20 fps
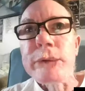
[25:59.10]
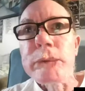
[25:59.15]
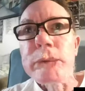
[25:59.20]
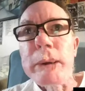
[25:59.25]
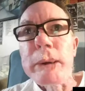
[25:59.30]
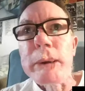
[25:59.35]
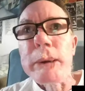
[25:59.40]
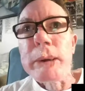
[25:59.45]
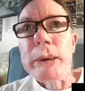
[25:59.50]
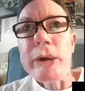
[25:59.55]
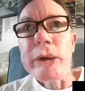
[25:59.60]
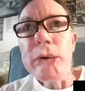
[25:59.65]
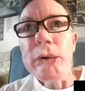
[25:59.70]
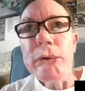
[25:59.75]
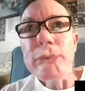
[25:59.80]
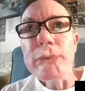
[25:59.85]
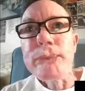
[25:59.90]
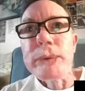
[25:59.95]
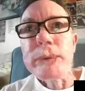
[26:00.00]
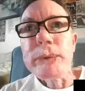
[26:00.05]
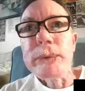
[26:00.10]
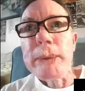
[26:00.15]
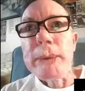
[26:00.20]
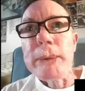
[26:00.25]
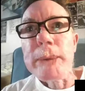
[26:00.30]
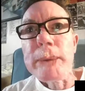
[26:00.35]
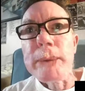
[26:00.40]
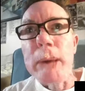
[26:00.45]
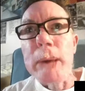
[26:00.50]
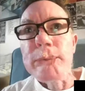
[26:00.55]
to myself, and
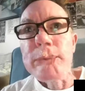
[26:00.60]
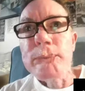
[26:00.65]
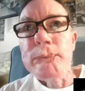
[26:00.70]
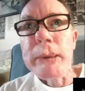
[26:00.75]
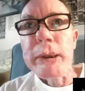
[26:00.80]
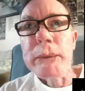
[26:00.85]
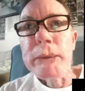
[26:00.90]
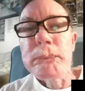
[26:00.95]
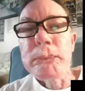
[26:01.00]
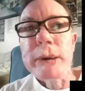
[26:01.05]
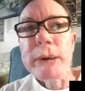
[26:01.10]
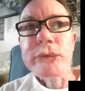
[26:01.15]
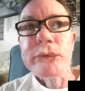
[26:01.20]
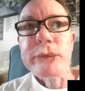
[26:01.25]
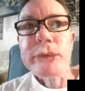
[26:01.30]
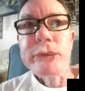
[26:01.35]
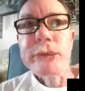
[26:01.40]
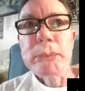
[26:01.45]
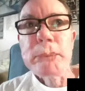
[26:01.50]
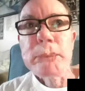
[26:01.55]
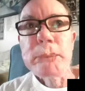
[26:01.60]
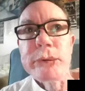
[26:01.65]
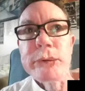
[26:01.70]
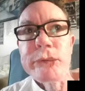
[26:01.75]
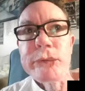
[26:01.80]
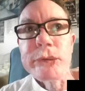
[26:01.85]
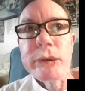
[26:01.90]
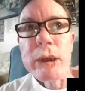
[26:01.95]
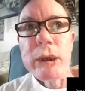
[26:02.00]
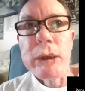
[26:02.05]
I've made my
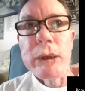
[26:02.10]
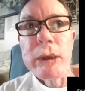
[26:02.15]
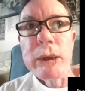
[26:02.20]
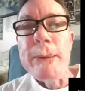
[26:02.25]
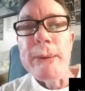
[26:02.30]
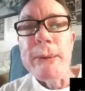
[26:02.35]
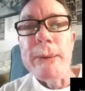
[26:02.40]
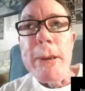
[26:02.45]
statements, and I